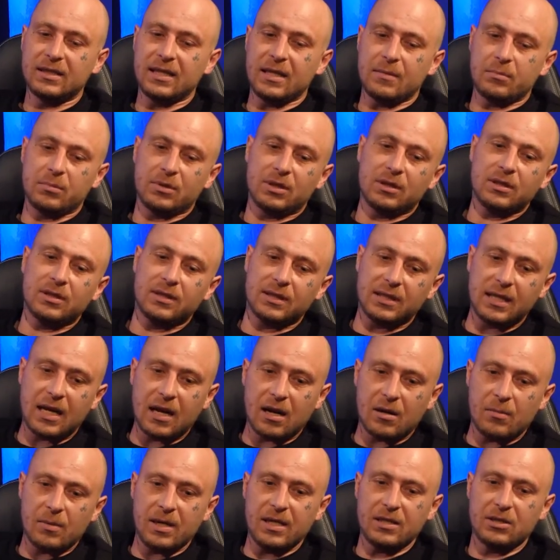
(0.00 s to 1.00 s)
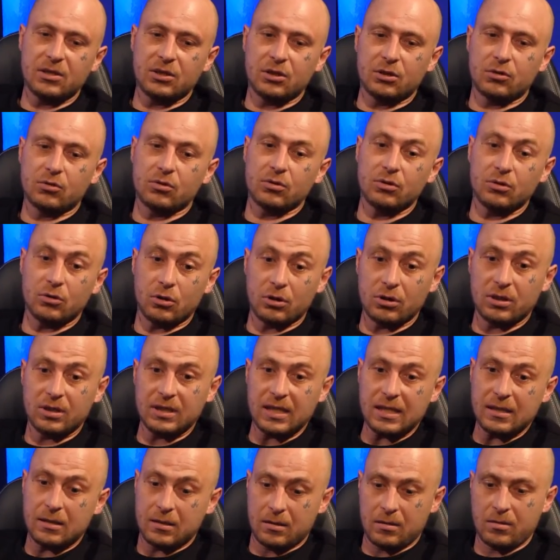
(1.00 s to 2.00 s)
Except just, you know what I mean? Just
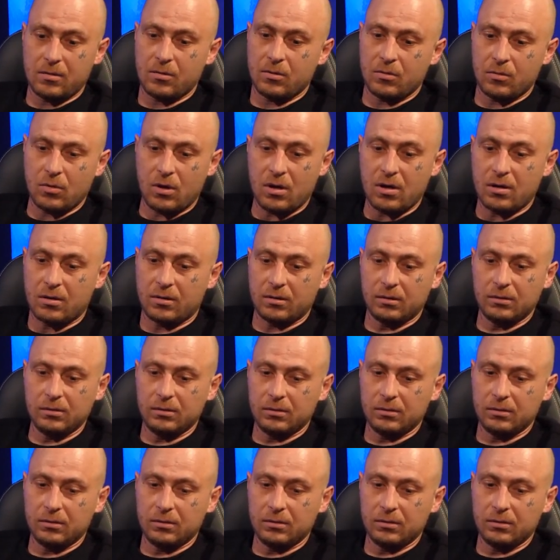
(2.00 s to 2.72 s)
like,